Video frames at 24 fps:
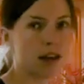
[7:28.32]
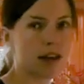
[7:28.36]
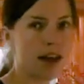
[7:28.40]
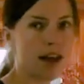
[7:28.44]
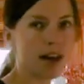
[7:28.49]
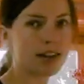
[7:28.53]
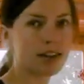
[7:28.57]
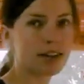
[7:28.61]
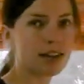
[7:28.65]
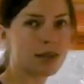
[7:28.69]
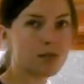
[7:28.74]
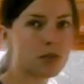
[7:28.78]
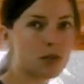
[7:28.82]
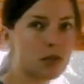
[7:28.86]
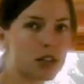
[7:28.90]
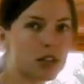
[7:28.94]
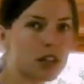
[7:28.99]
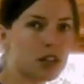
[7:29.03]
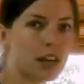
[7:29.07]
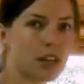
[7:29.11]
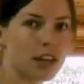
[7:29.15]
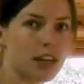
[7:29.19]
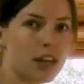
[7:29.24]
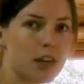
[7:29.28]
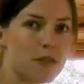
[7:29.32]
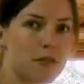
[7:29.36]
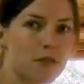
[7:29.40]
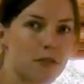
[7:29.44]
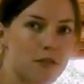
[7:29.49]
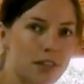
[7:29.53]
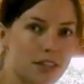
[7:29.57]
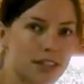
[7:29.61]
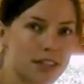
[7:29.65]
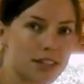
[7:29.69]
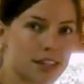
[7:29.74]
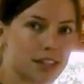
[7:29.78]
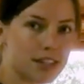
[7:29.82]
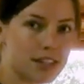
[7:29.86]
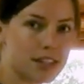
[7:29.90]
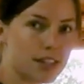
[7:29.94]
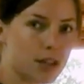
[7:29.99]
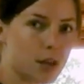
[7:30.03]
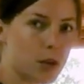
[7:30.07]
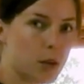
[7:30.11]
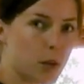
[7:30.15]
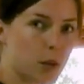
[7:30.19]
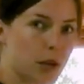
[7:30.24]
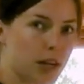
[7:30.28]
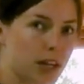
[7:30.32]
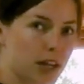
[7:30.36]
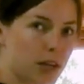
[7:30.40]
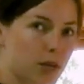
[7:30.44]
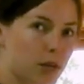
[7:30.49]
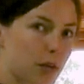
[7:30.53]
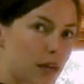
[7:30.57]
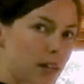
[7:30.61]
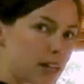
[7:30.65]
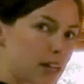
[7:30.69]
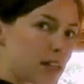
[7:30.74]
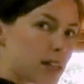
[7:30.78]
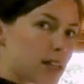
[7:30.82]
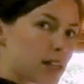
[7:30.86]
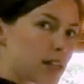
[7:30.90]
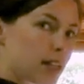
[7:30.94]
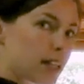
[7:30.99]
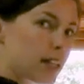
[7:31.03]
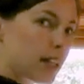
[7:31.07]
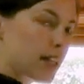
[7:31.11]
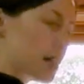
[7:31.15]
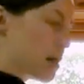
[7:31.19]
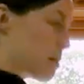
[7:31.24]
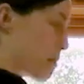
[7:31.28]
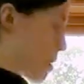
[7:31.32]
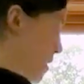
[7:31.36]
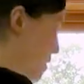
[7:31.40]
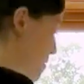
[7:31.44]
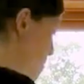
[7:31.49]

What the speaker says: Next, I'm just going to give the seeds a quick rinse to clean them